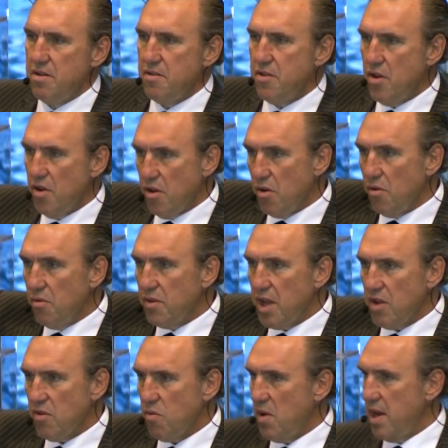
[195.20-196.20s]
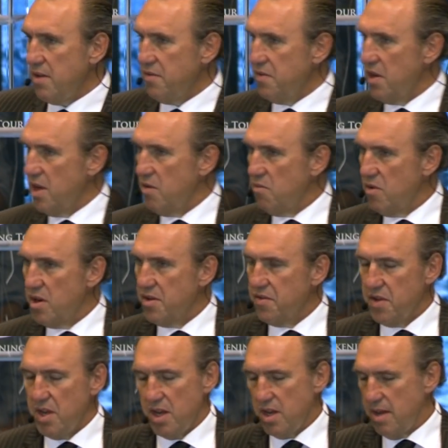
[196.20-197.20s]
you know, that's why I said what I
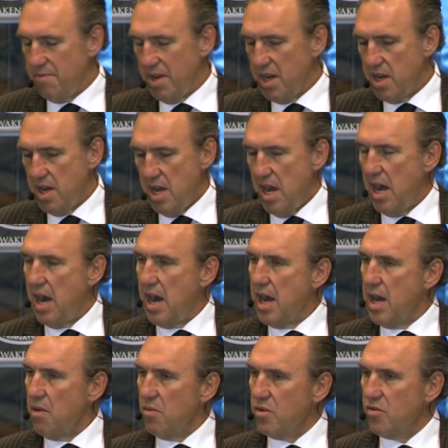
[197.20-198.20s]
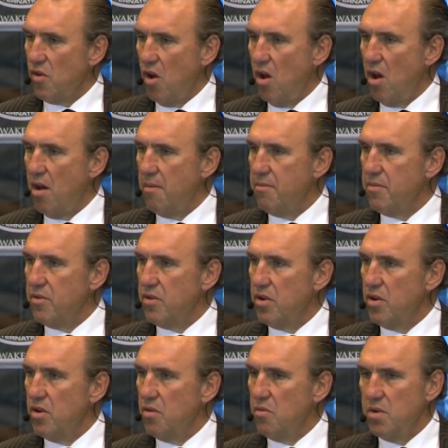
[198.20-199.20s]
said. I mean, I was armed
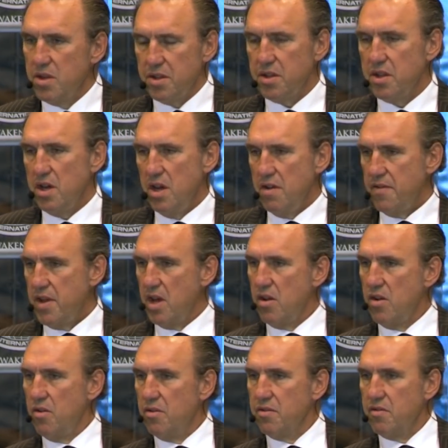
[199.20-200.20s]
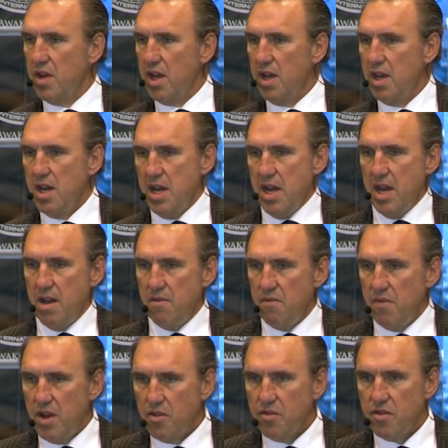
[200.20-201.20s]
with the anointing and
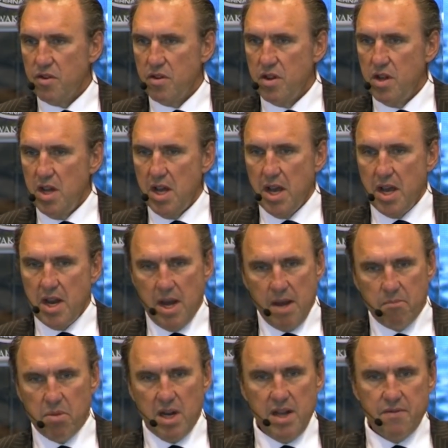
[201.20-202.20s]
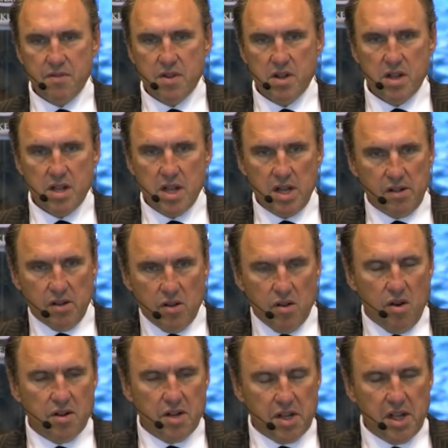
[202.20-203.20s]
vision. And I believed that
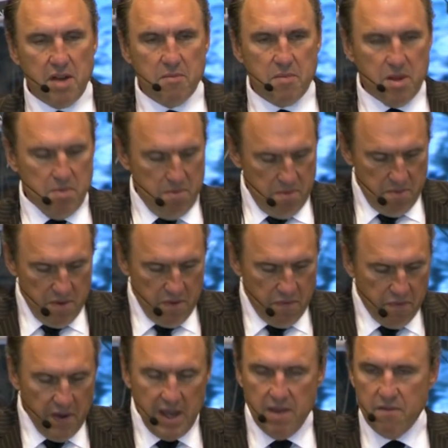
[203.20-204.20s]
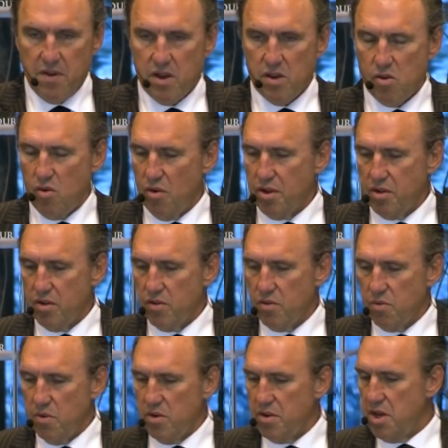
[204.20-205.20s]
God had given me the favor according to
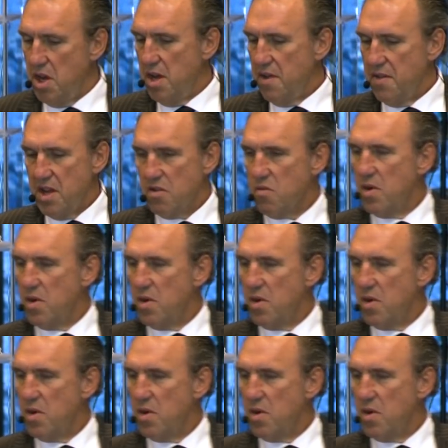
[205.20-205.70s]
His word. That's